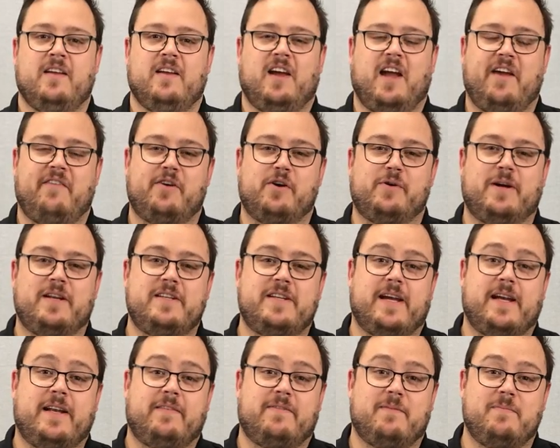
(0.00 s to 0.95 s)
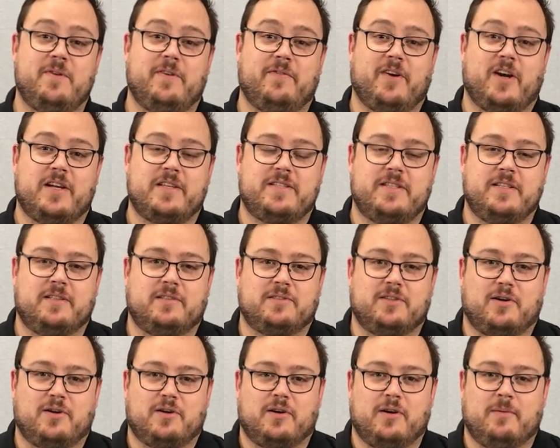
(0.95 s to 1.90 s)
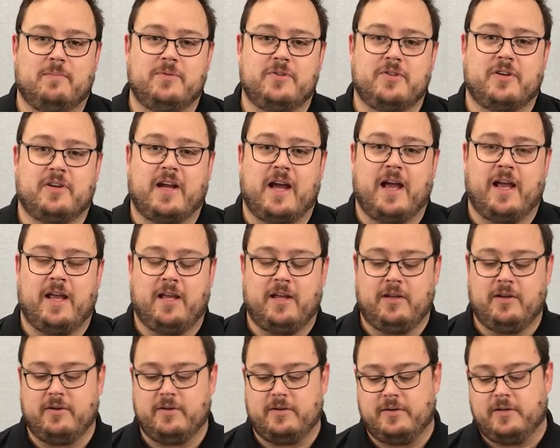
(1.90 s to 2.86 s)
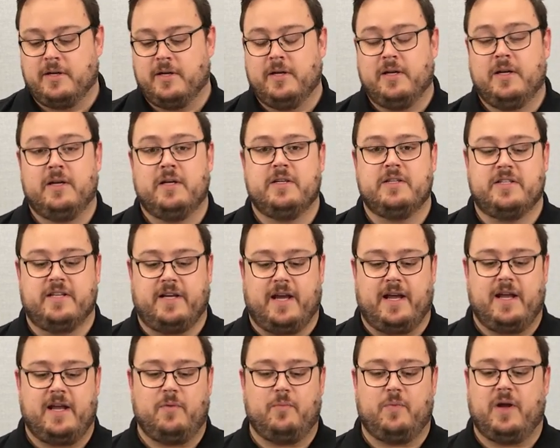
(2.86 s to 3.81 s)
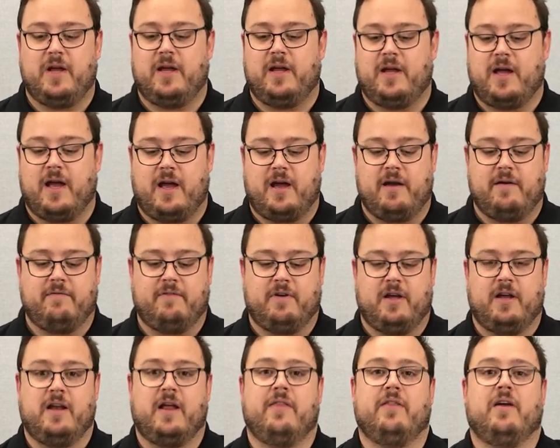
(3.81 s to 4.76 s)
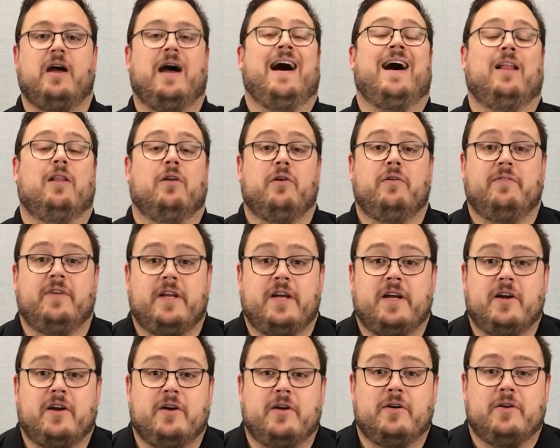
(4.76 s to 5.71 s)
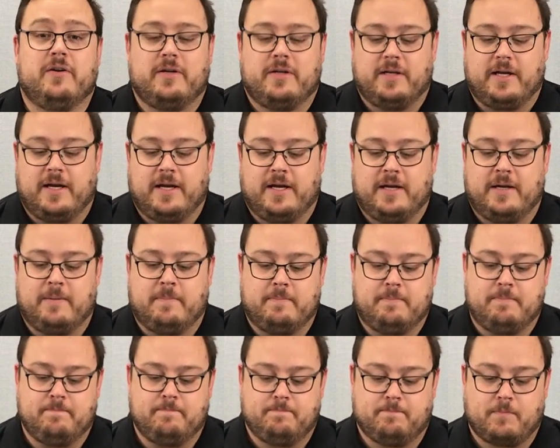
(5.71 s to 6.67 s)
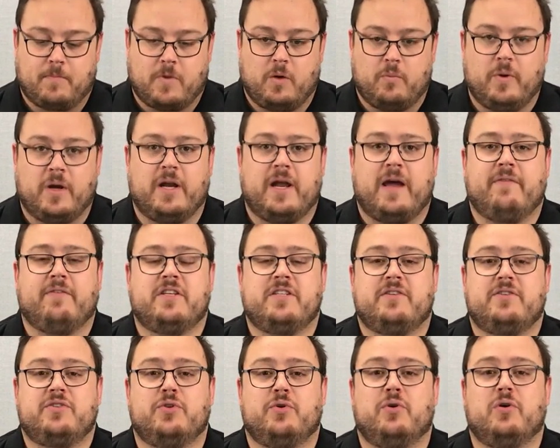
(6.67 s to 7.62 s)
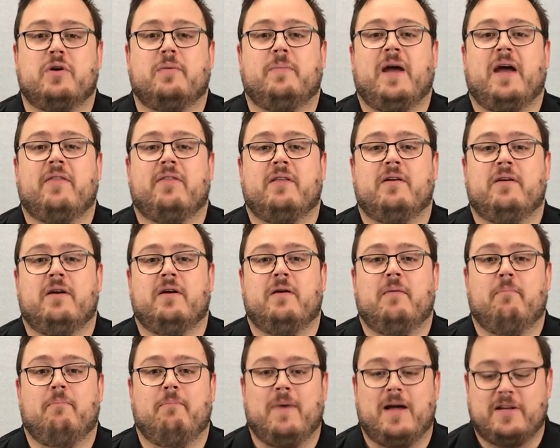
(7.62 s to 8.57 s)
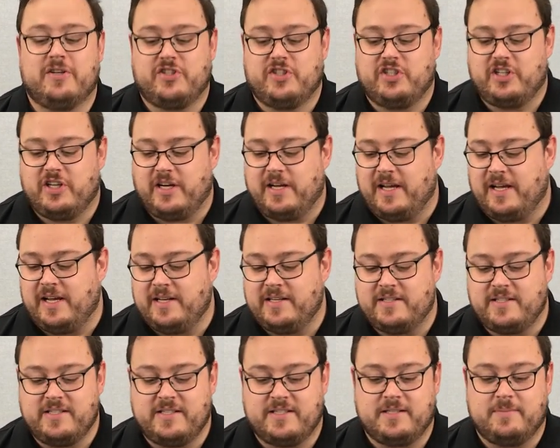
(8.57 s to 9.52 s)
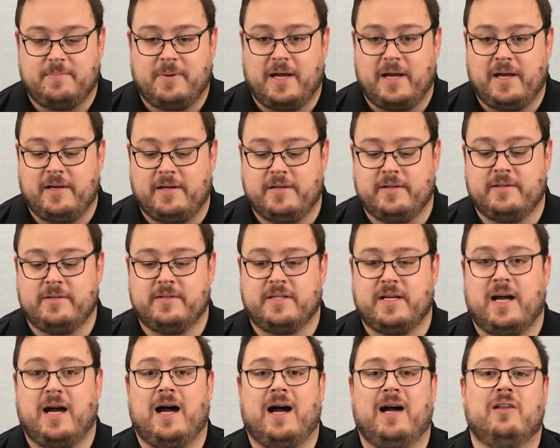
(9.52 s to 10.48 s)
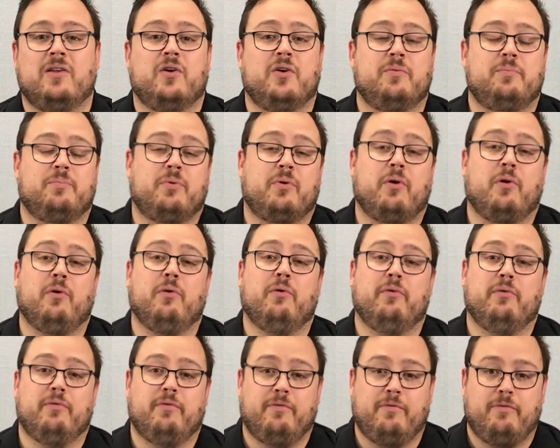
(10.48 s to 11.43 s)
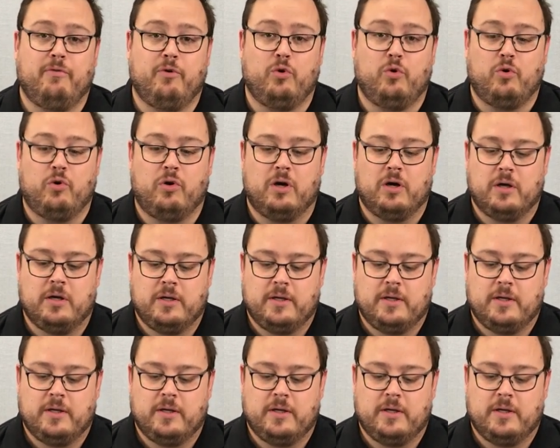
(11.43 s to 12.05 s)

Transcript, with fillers: Hey everyone, Dan from devicedeal.com.au. Today we have another Arlo video. We're going to have a talk about the much anticipated Arlo Pro 4.